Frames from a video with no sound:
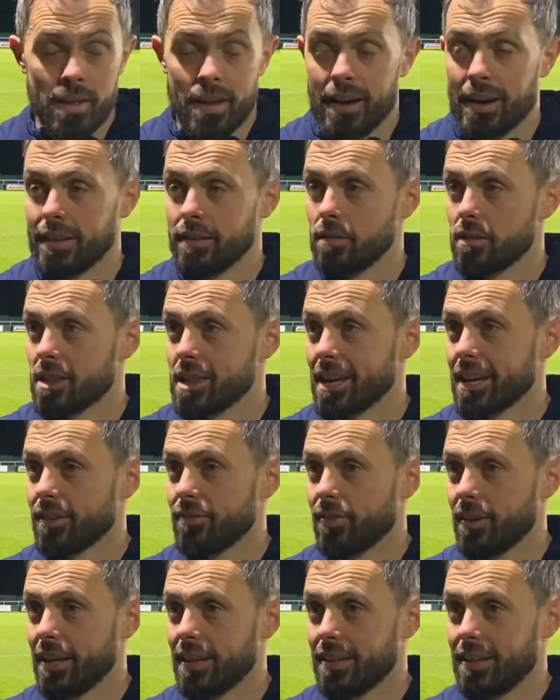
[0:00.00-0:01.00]
and
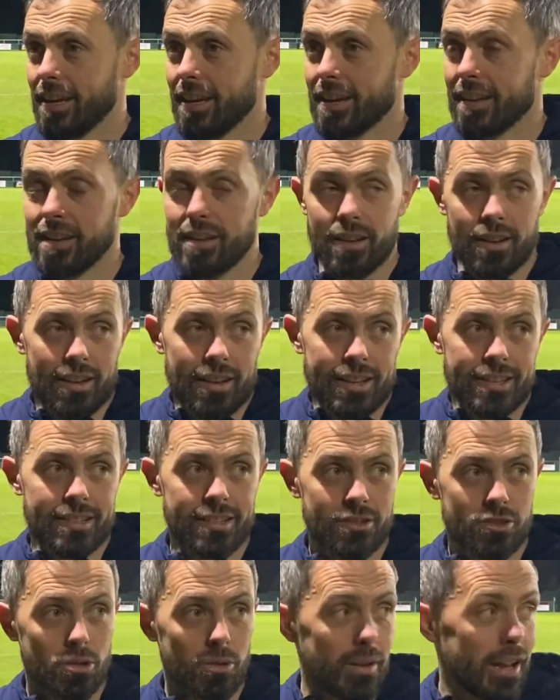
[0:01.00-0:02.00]
thankfully it did. And
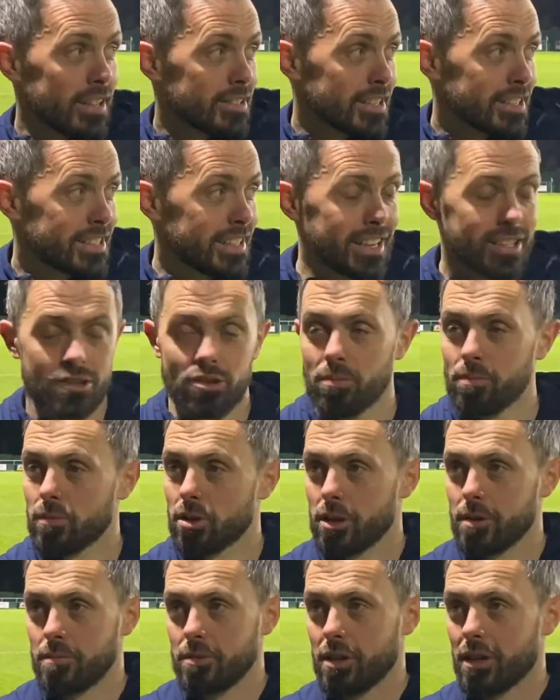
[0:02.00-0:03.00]
listen, so, as I said,
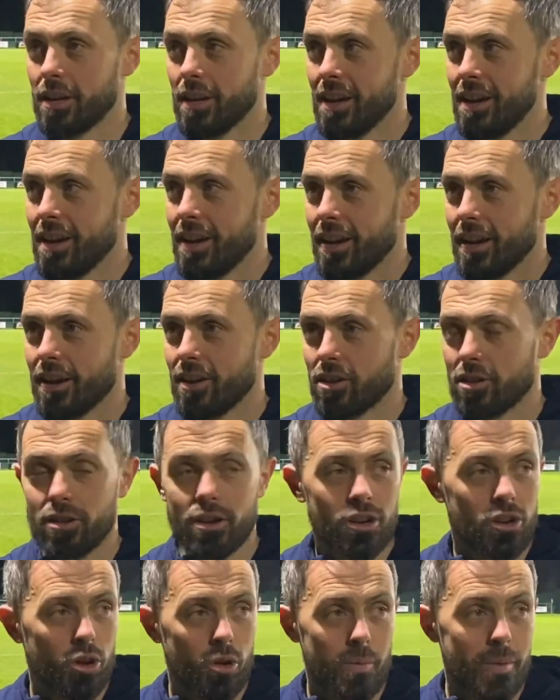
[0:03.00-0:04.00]
sometimes you're not going
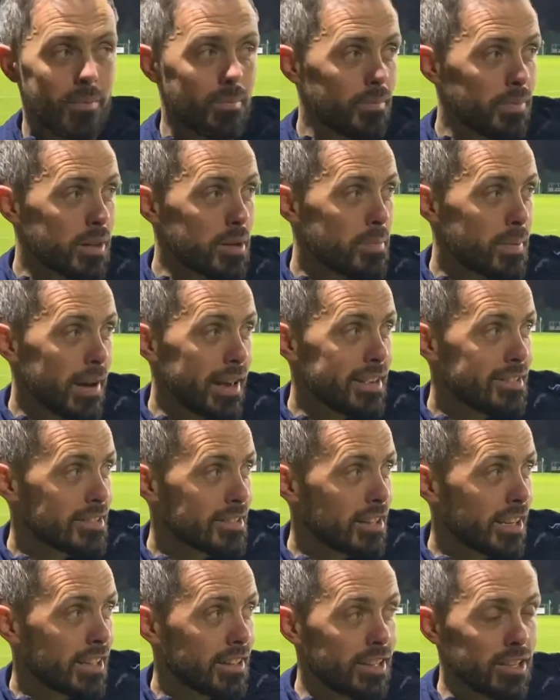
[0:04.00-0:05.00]
to come to places
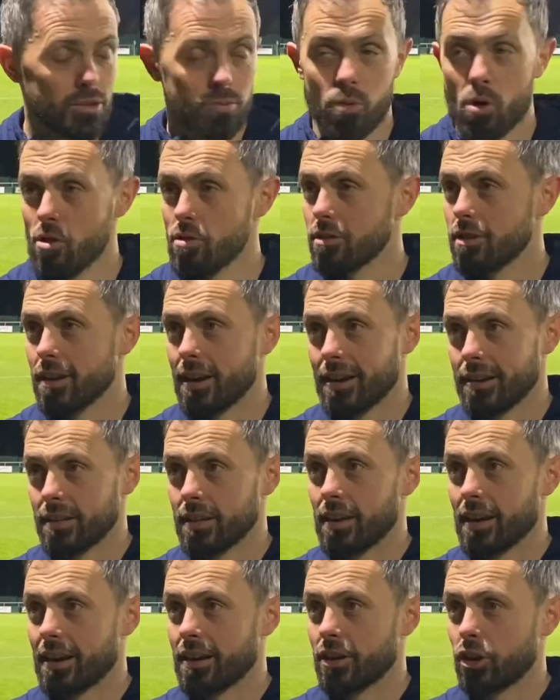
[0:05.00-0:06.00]
like this. Warrington are
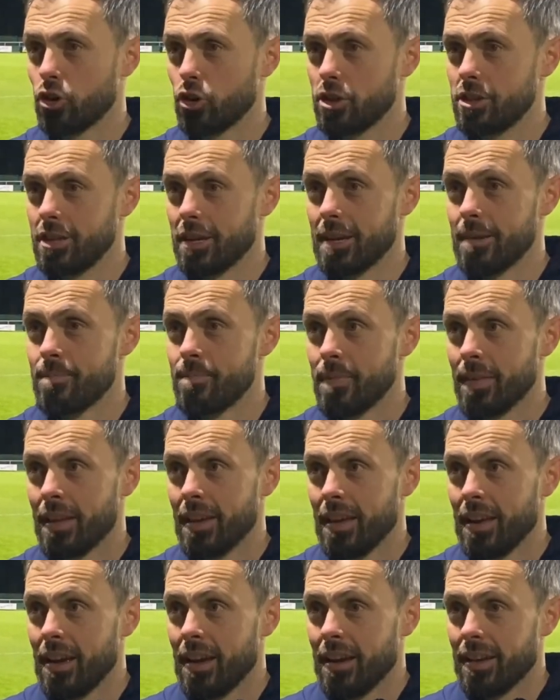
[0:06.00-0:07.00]
a good team.
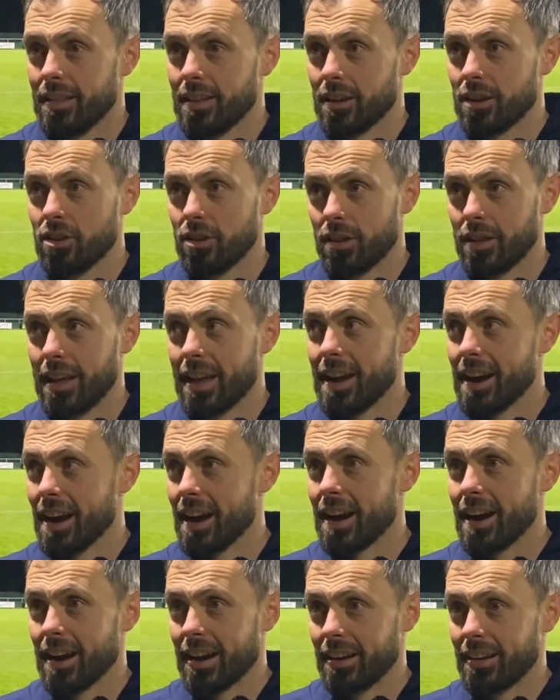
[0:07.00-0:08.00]
They
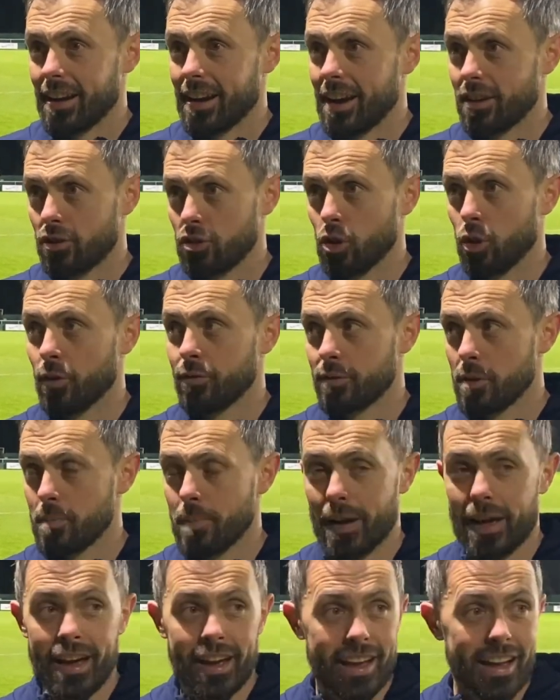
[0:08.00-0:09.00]
are tough to
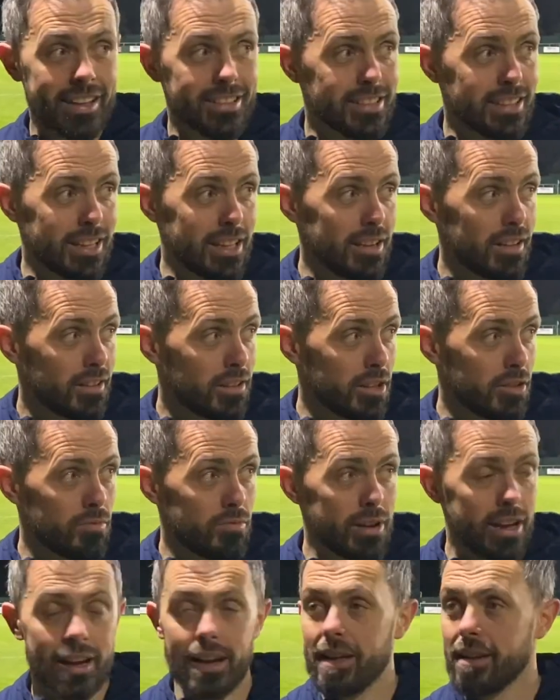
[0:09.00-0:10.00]
play against, and they
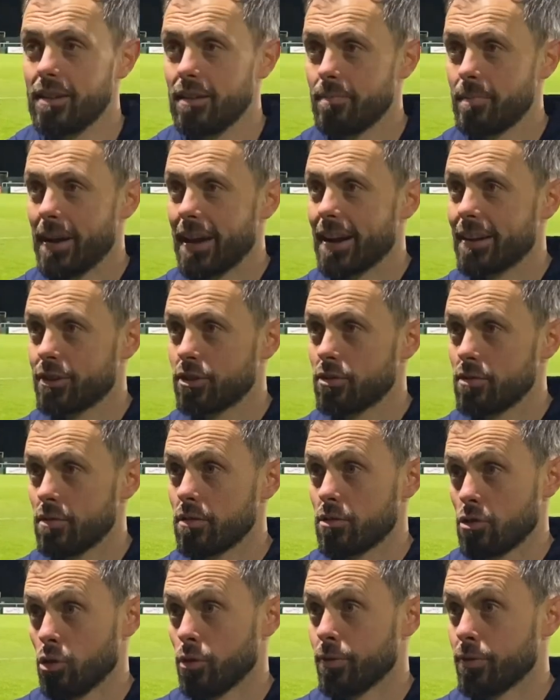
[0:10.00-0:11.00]
really made it
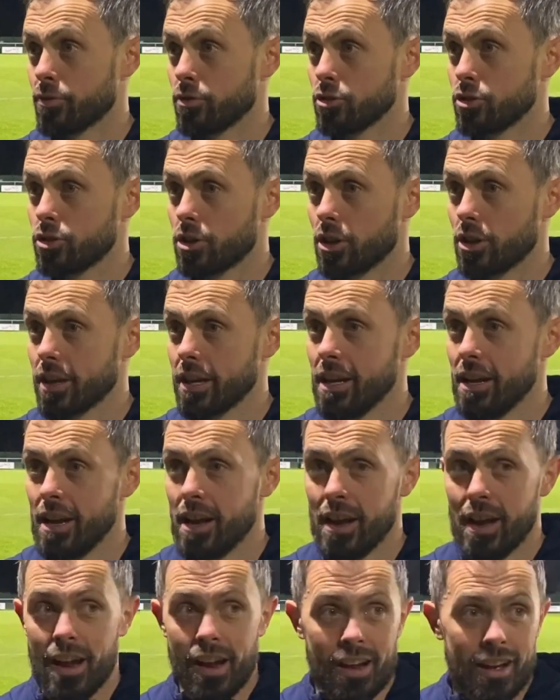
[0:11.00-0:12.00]
tough for us tonight.
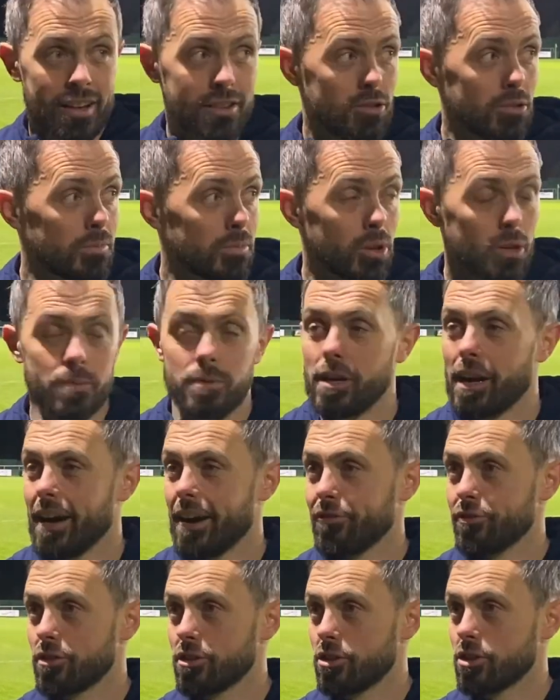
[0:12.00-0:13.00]
And sometimes you
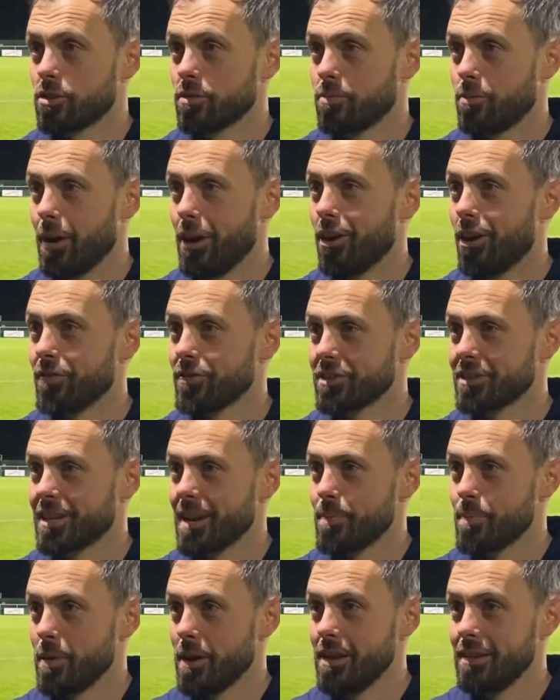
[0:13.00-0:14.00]
have to just win off a
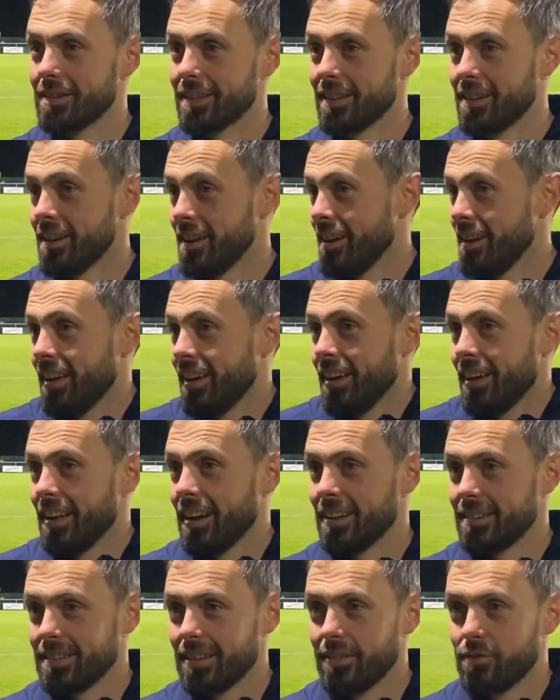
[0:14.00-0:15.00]
set piece. And
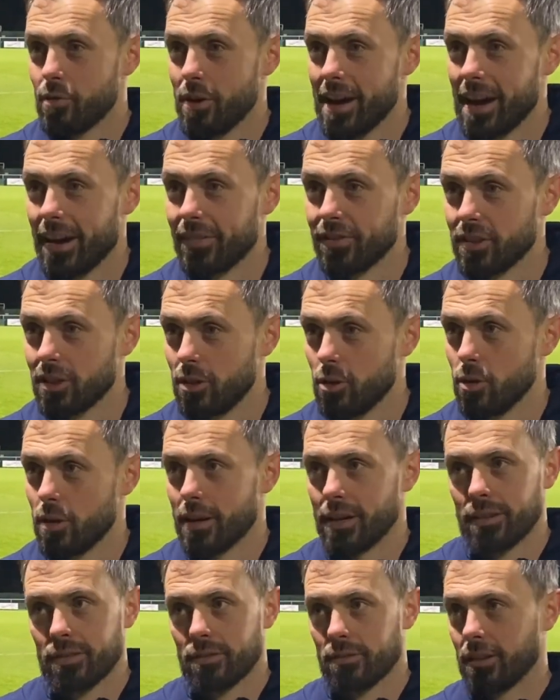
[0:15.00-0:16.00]
listen, if we have to do
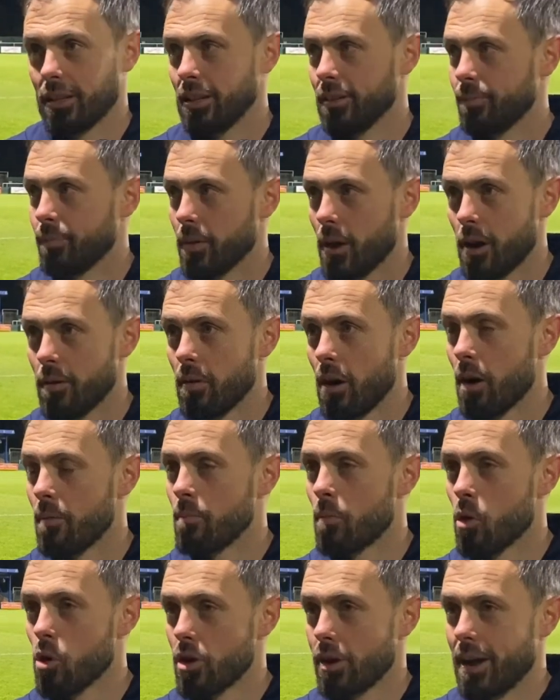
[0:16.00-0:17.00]
that, well, I'm
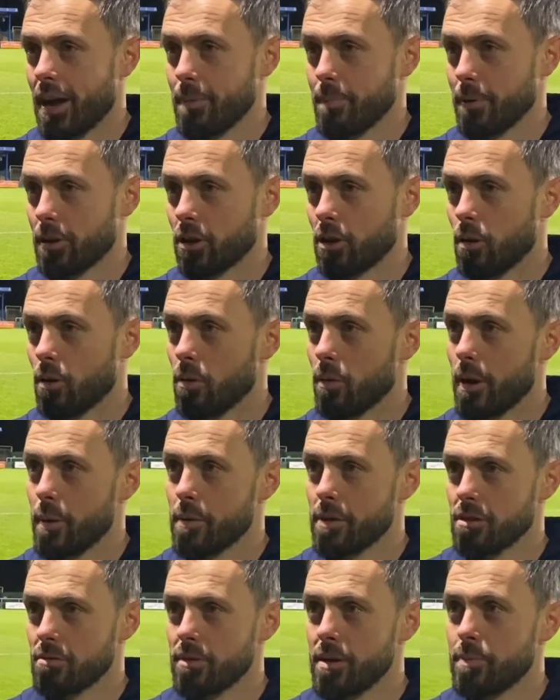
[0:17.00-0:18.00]
more than happy to go away
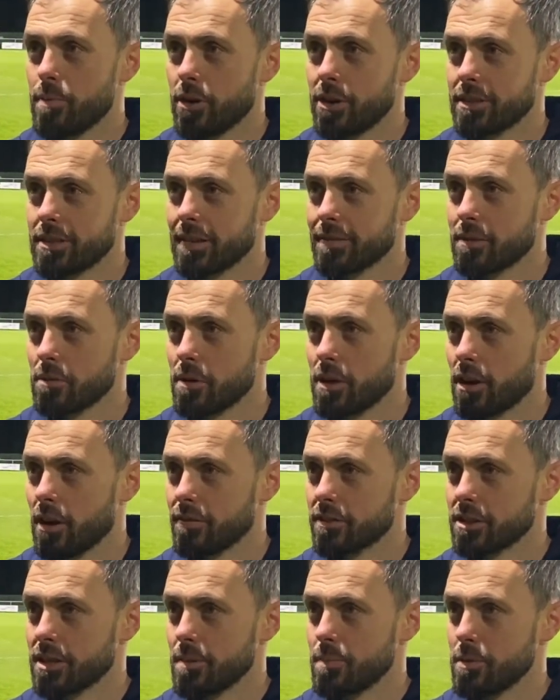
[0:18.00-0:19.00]
with 3 points after winning off
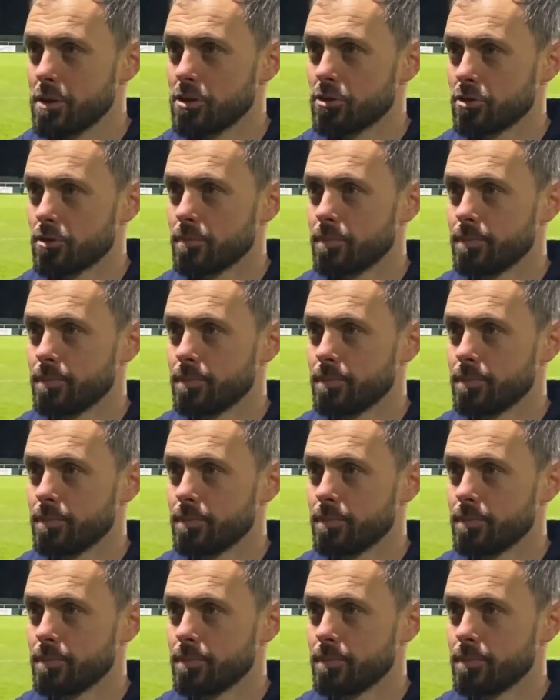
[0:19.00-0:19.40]
a set piece.